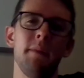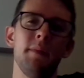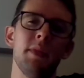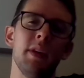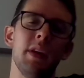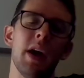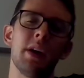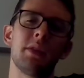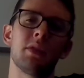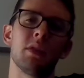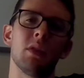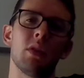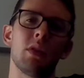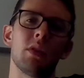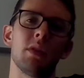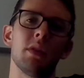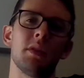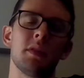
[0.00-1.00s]
The natural
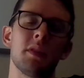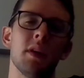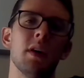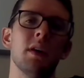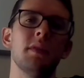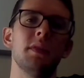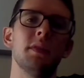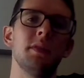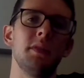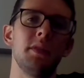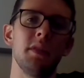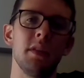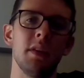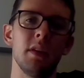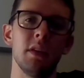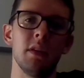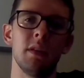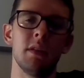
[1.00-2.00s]
order itself is
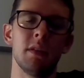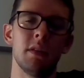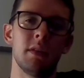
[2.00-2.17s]
the